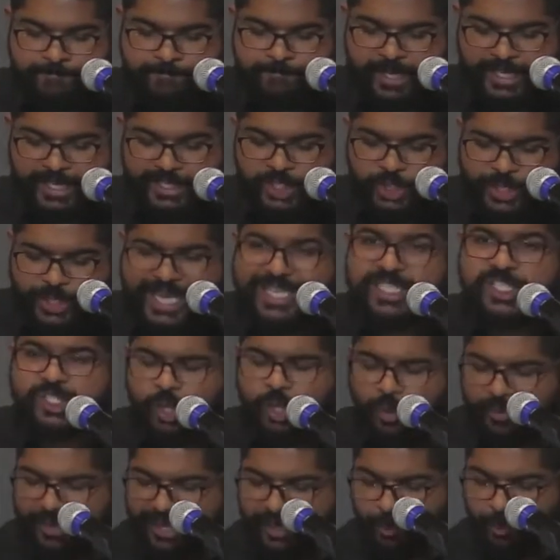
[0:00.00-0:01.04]
In today's
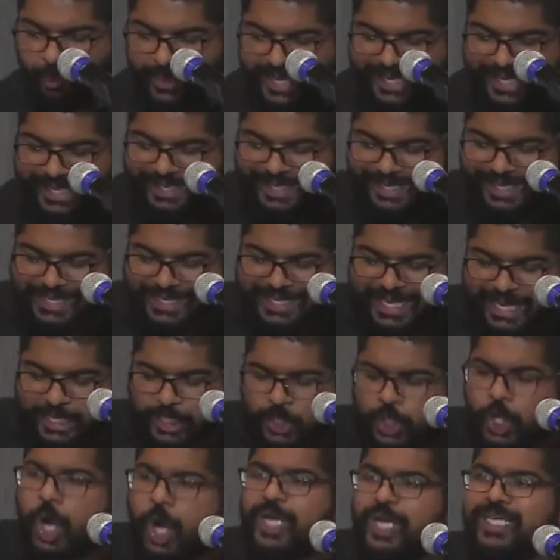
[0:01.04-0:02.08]
story, we learn that
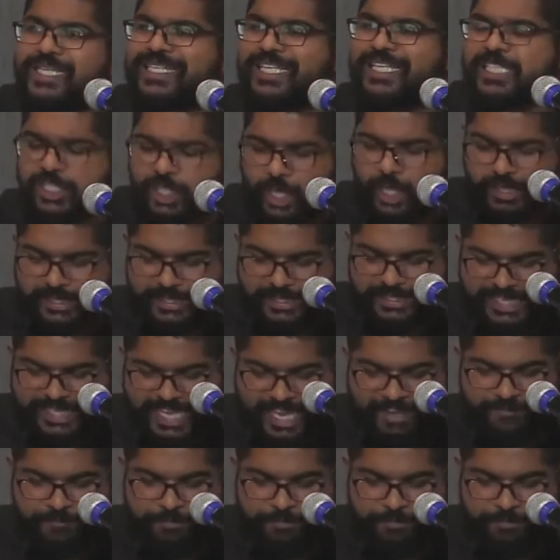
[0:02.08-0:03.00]
God does not save